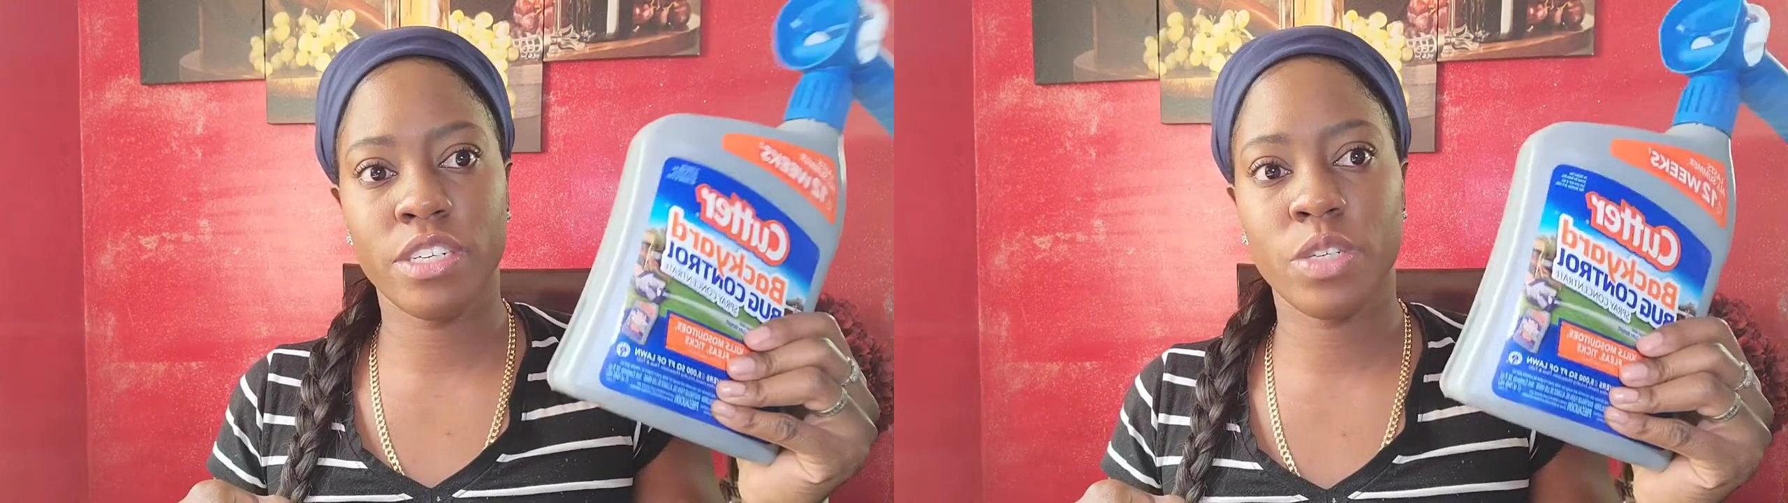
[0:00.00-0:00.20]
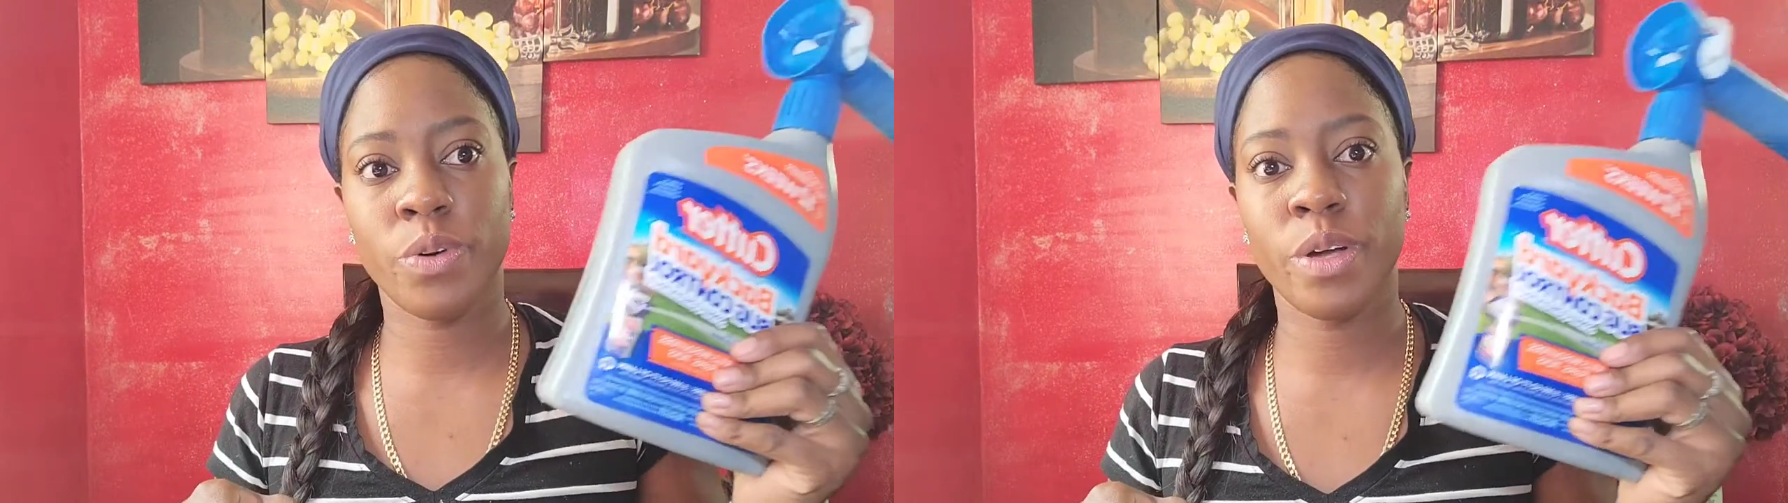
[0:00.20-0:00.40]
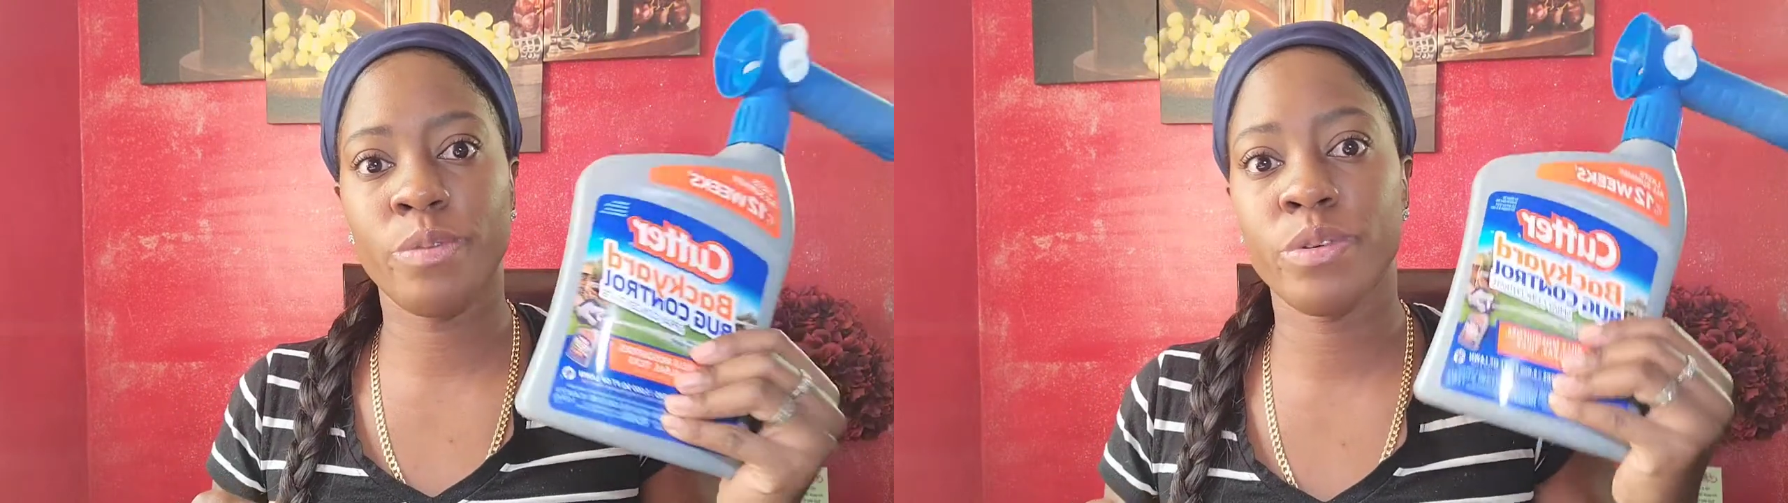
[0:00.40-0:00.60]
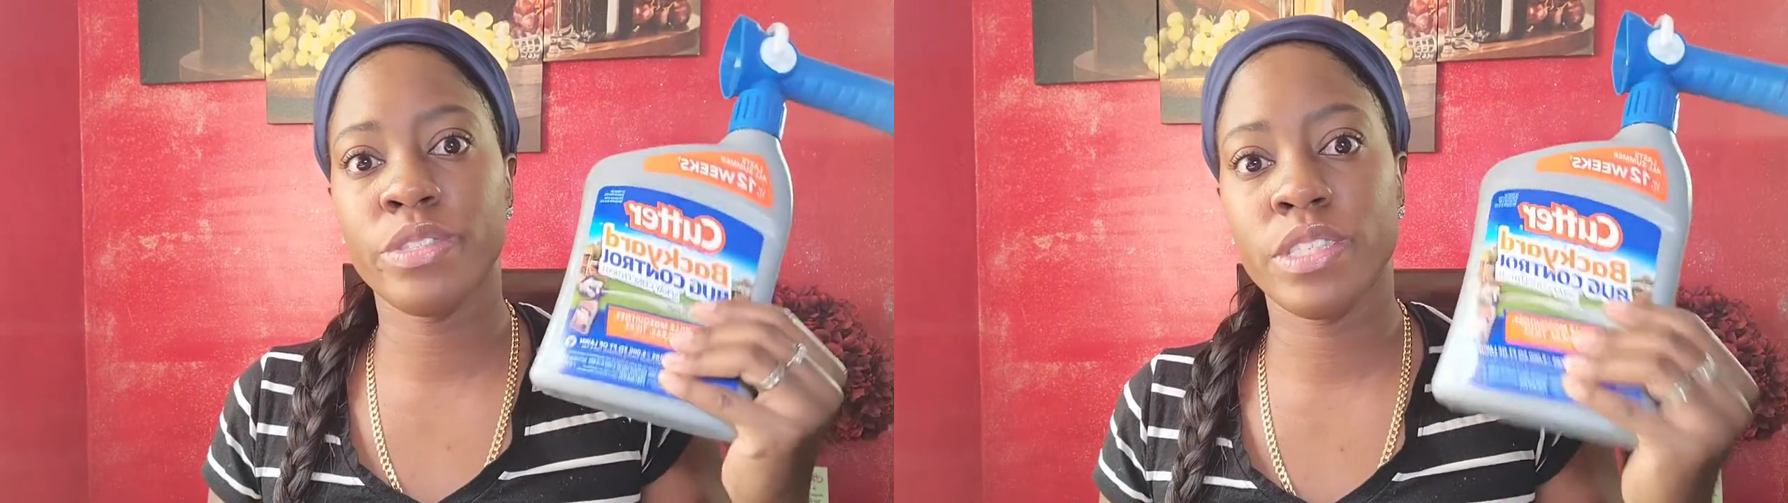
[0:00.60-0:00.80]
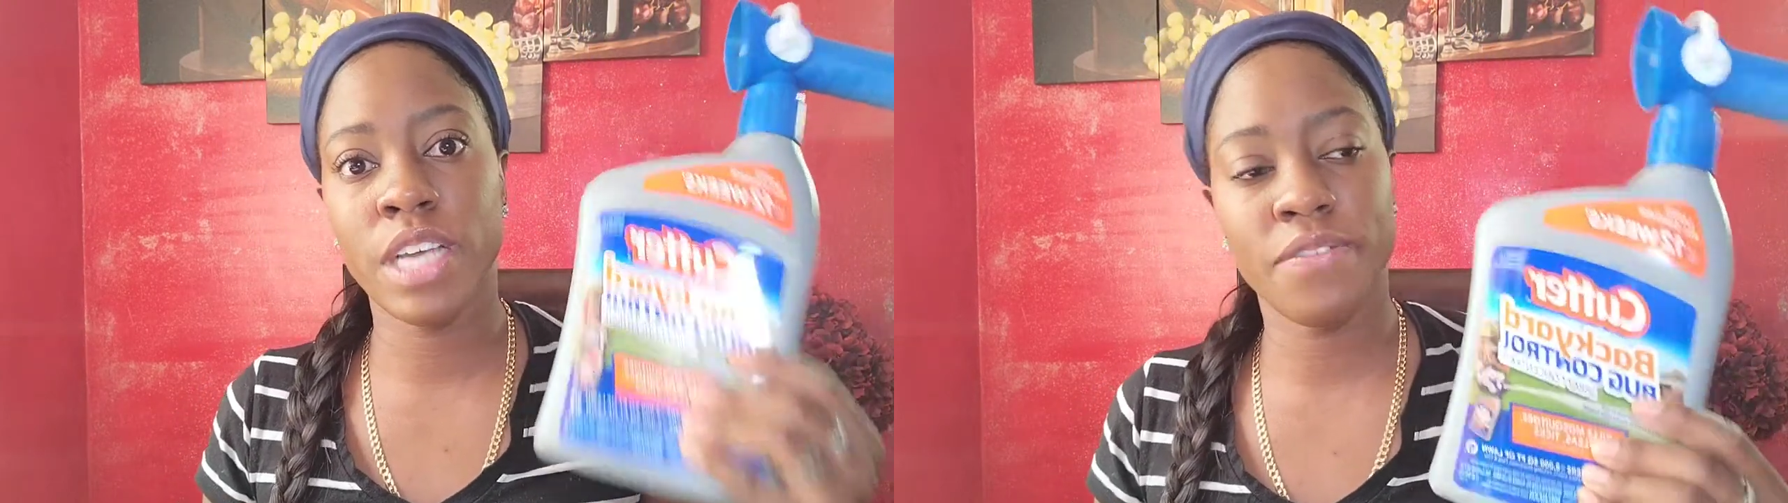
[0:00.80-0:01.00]
So I will
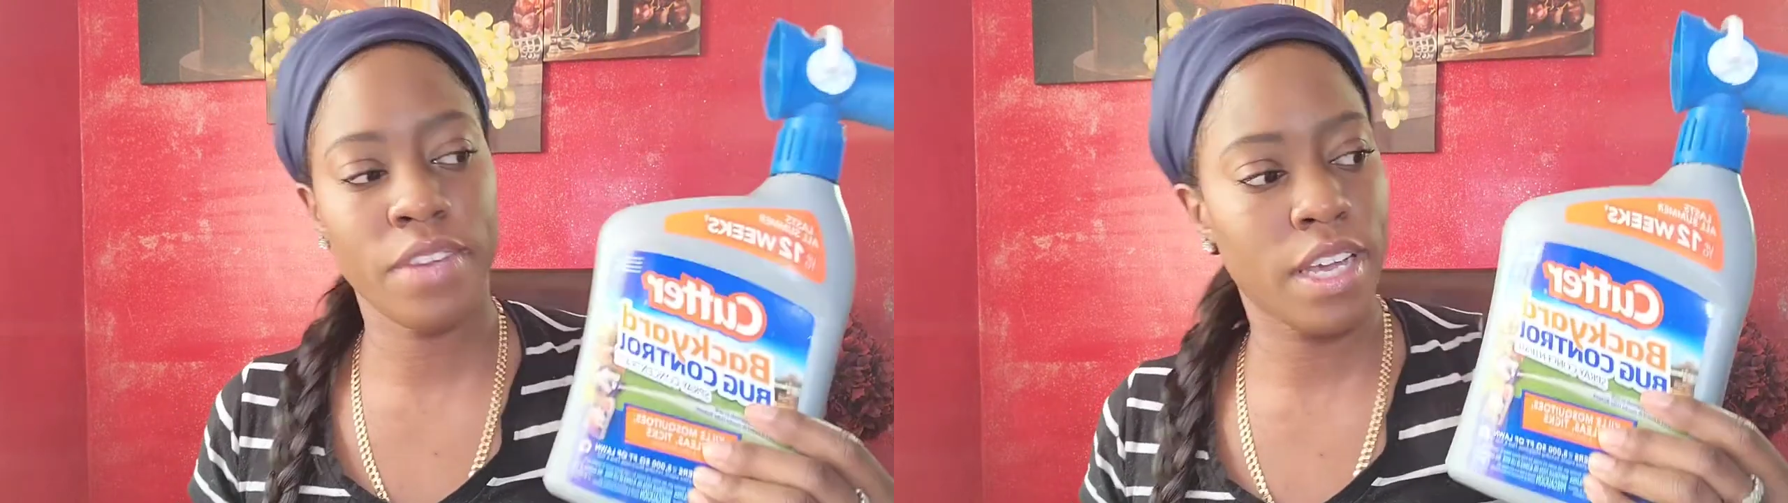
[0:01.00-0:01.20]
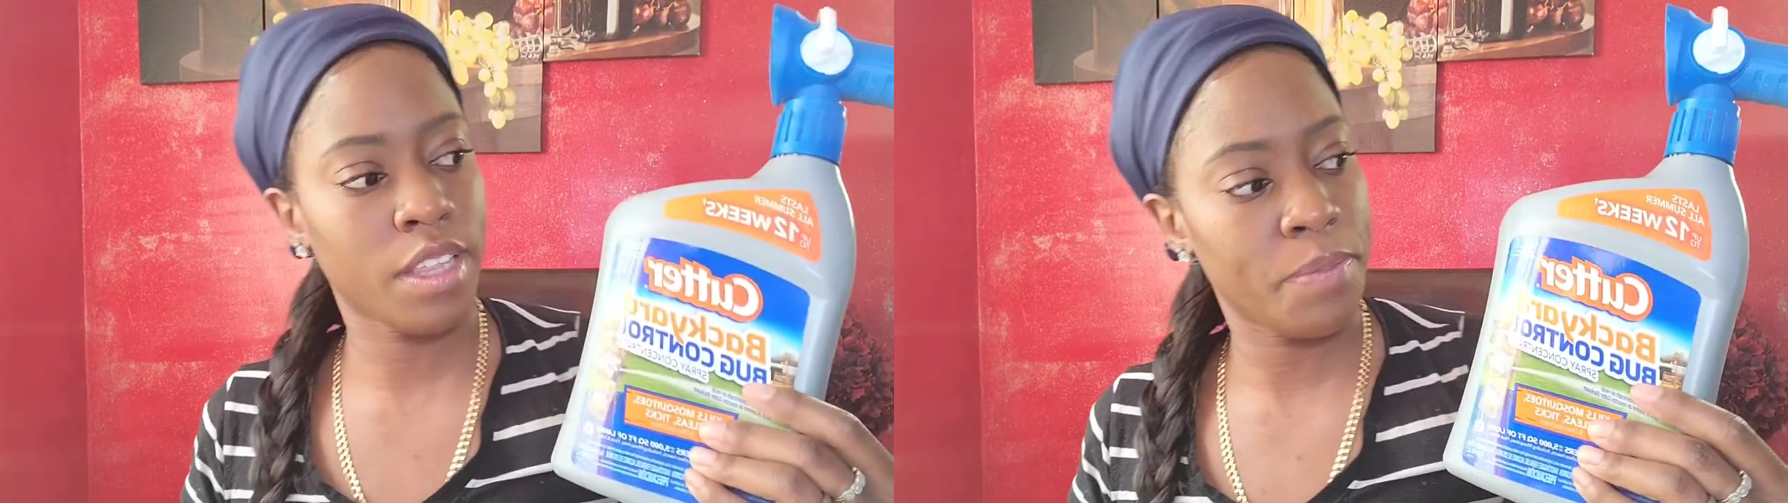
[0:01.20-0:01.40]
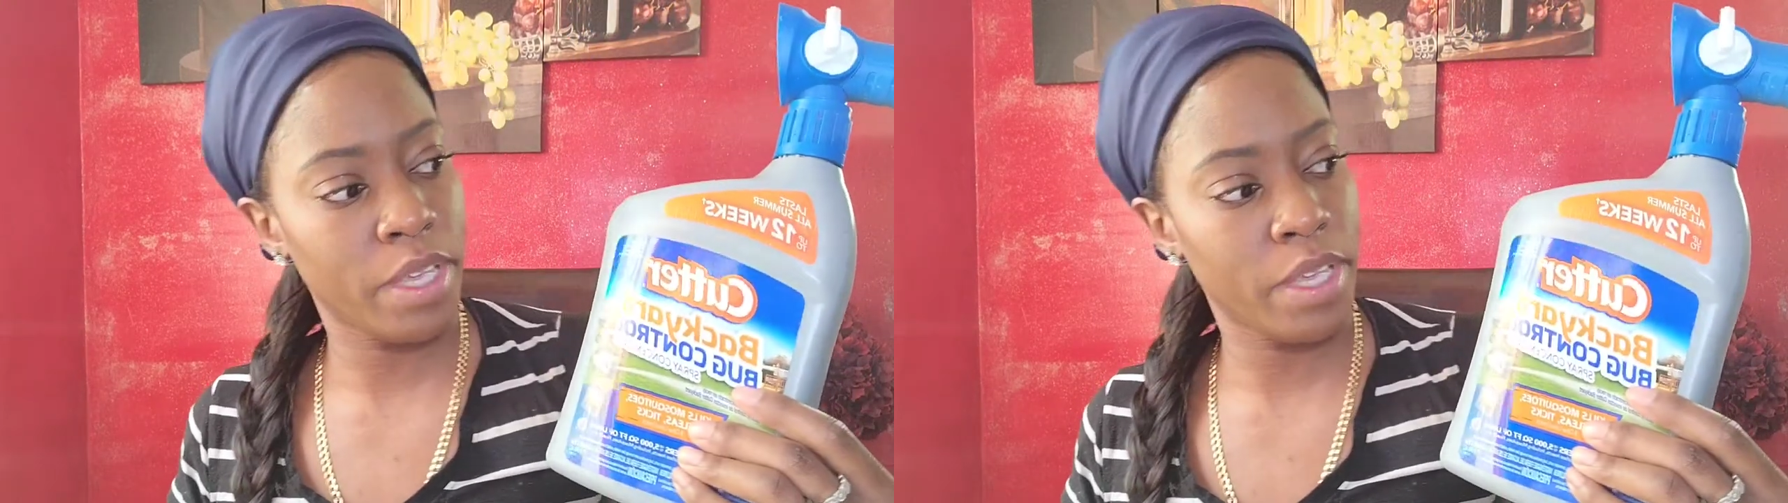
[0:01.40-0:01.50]
definitely